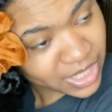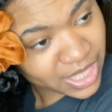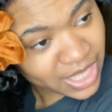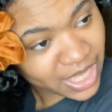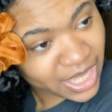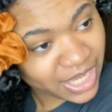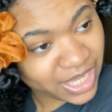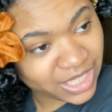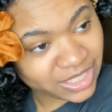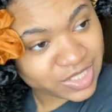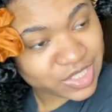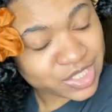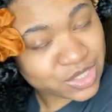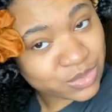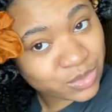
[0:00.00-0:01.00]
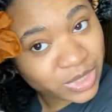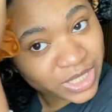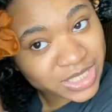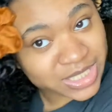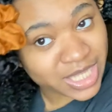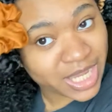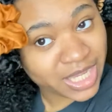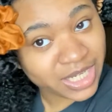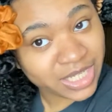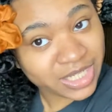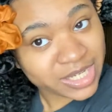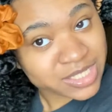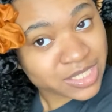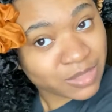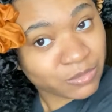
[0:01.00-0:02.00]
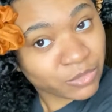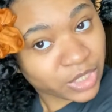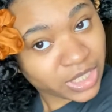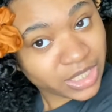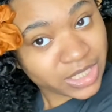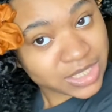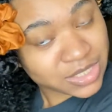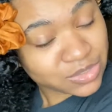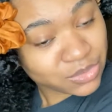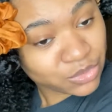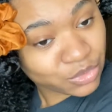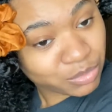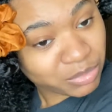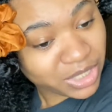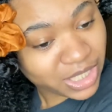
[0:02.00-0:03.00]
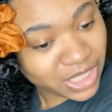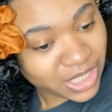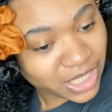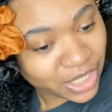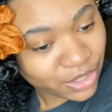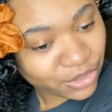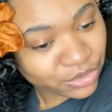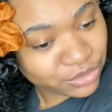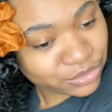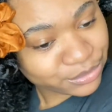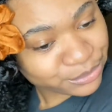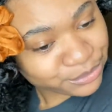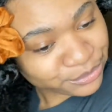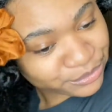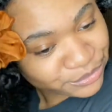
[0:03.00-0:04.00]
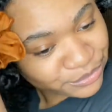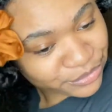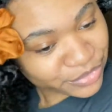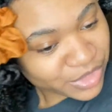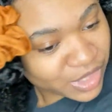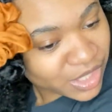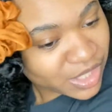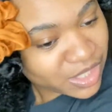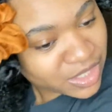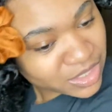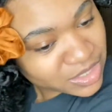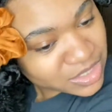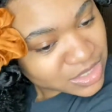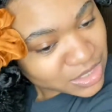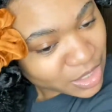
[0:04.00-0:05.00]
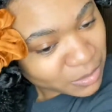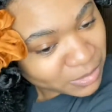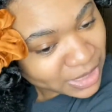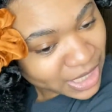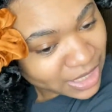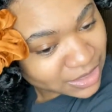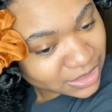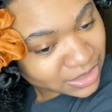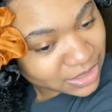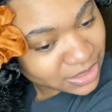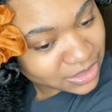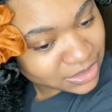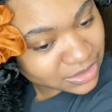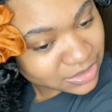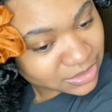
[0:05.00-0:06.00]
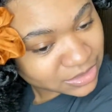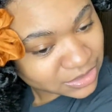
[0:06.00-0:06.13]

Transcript: I got a little too excited because I'm ready to pick it out. So I'm kind of getting